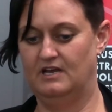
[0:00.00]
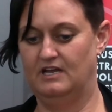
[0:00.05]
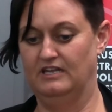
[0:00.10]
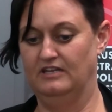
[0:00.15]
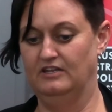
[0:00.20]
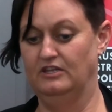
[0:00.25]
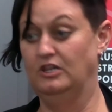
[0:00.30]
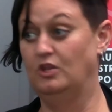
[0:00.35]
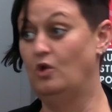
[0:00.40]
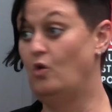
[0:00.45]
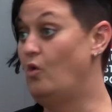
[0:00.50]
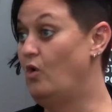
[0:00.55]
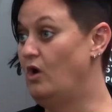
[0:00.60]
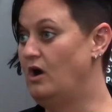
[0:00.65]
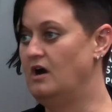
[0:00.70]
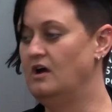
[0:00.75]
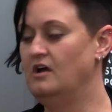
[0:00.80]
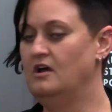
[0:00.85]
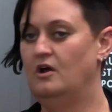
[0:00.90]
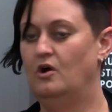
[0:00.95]

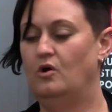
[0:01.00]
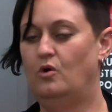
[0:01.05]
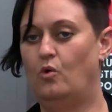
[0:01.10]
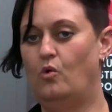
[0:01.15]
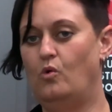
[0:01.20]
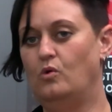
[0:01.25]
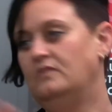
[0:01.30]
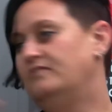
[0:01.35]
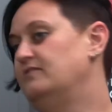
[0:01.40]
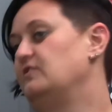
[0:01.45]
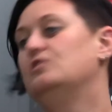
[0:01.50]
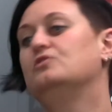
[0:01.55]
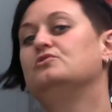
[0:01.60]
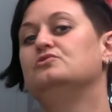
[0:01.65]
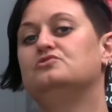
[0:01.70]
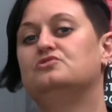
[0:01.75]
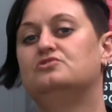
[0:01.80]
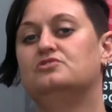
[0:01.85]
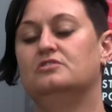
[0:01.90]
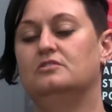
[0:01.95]
law, all of
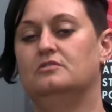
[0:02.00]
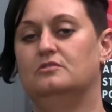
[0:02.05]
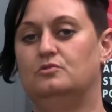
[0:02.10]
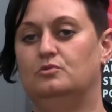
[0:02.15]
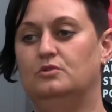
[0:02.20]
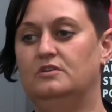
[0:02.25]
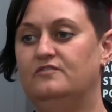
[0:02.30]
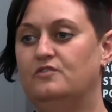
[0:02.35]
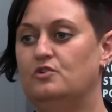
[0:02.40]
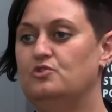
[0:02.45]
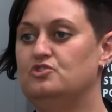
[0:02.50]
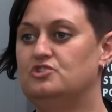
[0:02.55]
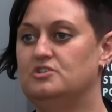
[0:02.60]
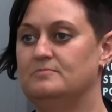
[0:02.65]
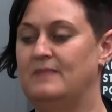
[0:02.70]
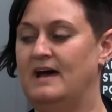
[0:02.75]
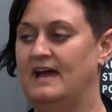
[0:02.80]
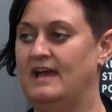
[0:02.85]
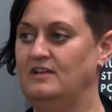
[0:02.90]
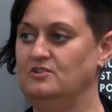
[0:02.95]
those
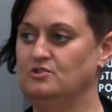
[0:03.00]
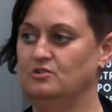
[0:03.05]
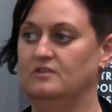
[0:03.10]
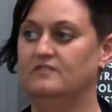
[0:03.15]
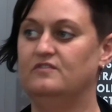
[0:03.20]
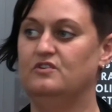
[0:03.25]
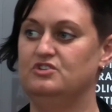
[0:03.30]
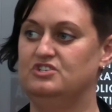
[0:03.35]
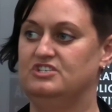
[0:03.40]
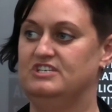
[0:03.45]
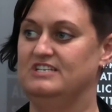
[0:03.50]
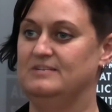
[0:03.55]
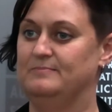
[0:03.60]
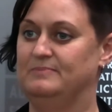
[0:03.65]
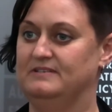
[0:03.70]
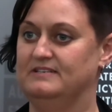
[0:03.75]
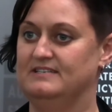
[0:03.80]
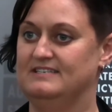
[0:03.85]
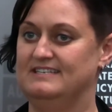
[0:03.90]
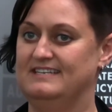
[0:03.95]
domains, all of those
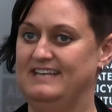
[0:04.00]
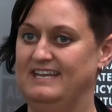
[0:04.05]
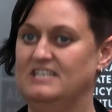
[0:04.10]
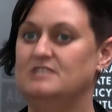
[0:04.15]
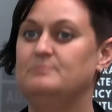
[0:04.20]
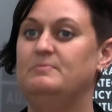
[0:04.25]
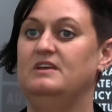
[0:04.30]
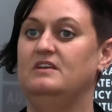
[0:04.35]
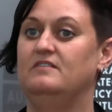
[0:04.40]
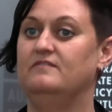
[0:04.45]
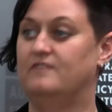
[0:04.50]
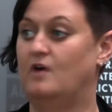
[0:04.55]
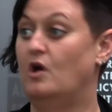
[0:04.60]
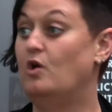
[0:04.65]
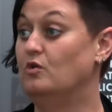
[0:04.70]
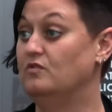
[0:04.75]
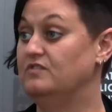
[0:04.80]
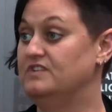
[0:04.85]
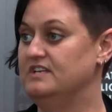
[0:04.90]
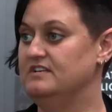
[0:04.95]
disciplines need to be
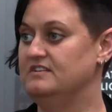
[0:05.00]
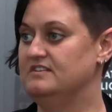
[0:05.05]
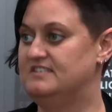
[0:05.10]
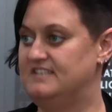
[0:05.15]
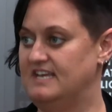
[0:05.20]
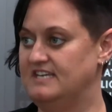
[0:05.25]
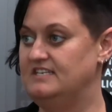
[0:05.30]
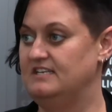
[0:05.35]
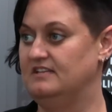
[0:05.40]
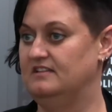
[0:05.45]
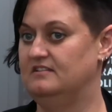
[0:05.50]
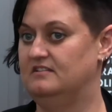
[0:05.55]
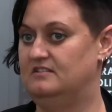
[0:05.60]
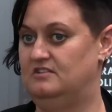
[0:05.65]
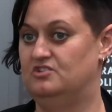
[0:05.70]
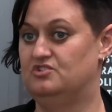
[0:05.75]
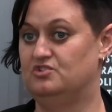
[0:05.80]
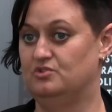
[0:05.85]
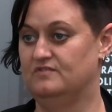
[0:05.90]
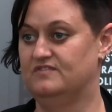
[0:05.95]
involved in setting
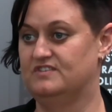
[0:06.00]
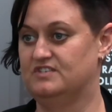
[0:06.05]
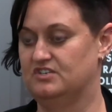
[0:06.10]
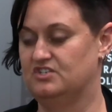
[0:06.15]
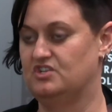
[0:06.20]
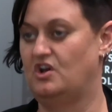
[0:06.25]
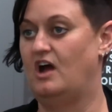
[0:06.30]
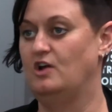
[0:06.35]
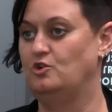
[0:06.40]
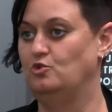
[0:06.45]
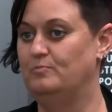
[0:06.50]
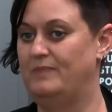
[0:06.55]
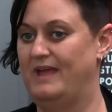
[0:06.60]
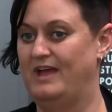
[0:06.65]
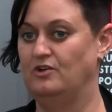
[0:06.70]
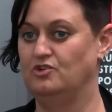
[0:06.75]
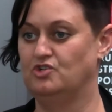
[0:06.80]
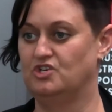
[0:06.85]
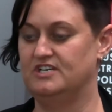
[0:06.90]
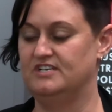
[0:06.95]
the sort of societal
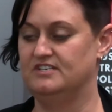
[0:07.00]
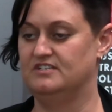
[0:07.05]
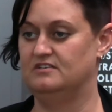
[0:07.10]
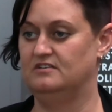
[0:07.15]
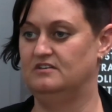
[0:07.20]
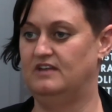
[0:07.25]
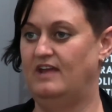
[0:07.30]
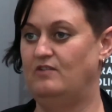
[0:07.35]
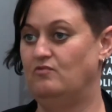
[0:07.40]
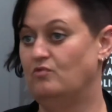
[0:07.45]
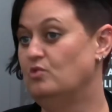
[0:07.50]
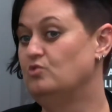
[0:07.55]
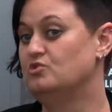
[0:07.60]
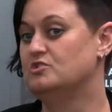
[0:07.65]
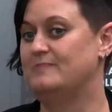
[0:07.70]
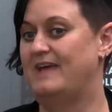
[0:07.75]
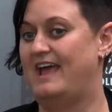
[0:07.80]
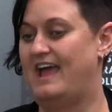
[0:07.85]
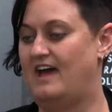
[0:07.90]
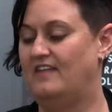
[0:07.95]
boundaries and rules
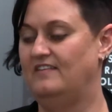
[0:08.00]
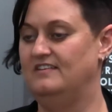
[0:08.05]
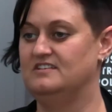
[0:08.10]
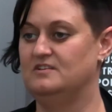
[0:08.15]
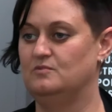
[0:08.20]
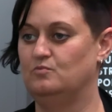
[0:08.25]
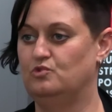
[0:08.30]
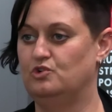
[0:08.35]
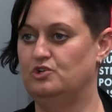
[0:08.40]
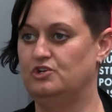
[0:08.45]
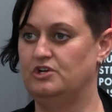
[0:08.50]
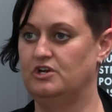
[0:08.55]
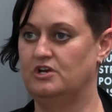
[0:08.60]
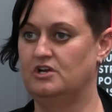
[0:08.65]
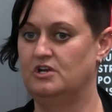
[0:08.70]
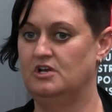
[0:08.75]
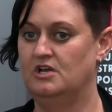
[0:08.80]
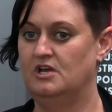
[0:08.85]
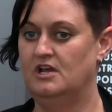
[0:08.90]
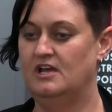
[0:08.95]
about how these can
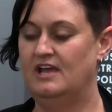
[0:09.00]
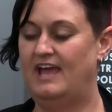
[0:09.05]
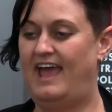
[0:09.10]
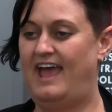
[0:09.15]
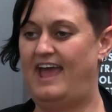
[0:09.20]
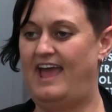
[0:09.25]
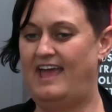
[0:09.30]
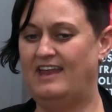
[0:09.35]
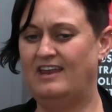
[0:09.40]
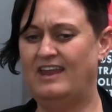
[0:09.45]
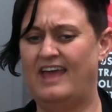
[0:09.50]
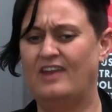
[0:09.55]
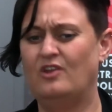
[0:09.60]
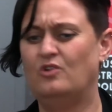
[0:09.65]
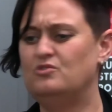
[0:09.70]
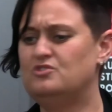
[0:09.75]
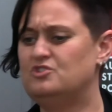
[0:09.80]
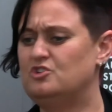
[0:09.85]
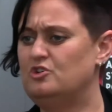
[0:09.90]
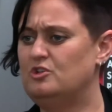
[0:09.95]
work. And
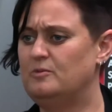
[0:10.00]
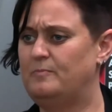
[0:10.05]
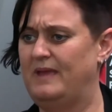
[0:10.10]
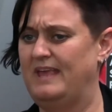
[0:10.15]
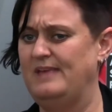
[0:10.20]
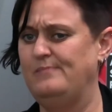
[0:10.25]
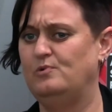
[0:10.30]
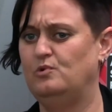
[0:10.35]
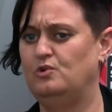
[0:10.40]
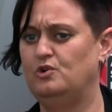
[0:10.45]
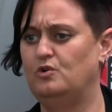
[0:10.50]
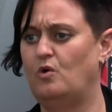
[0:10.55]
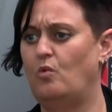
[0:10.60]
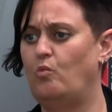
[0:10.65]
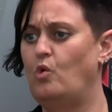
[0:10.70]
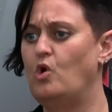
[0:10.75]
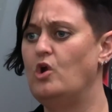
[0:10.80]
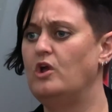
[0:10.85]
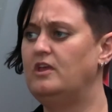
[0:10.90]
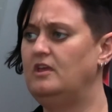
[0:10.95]
also the people who are
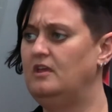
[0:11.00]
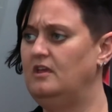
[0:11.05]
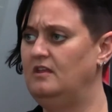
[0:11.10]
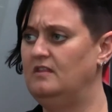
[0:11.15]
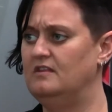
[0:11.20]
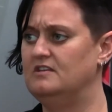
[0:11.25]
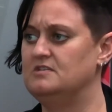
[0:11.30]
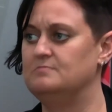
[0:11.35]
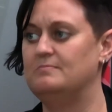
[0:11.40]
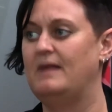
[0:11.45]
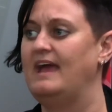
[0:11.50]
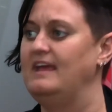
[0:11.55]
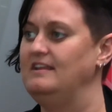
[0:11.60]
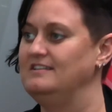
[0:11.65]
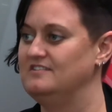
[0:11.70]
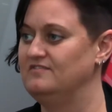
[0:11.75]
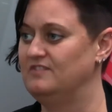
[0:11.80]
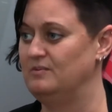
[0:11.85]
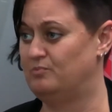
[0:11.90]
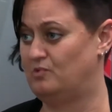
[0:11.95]
working in the
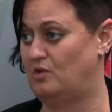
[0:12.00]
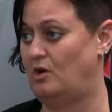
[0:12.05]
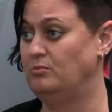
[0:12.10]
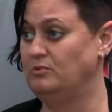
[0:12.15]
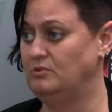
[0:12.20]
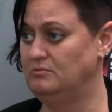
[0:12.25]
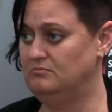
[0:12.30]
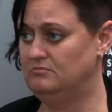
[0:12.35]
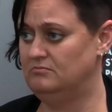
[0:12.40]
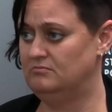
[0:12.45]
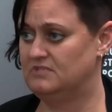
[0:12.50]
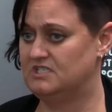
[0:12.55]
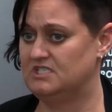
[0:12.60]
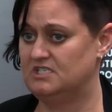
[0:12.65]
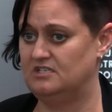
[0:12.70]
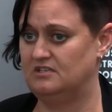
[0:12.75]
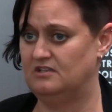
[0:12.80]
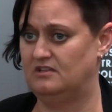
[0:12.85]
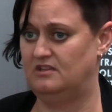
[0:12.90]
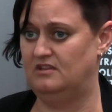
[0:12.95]
domains of the problem
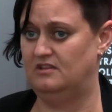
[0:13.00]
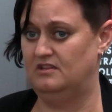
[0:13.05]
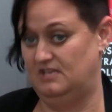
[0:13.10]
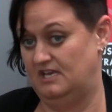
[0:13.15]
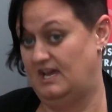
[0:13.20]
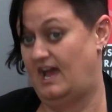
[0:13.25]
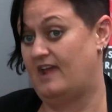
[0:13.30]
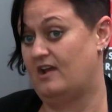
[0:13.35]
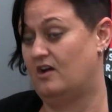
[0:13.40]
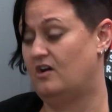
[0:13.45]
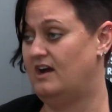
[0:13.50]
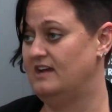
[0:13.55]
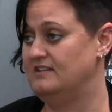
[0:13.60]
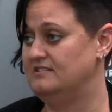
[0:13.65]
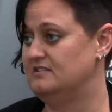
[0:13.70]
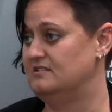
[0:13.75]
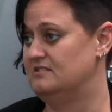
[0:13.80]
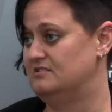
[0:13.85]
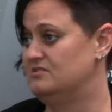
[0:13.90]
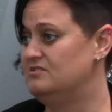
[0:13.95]
that the AI
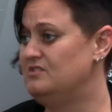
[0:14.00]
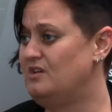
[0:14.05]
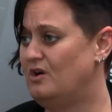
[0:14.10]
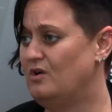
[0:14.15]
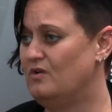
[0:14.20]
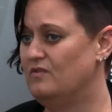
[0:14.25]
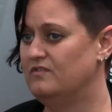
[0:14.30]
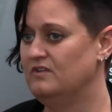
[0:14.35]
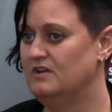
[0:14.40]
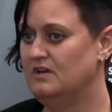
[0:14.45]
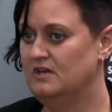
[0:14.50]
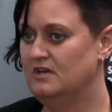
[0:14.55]
is going to solve,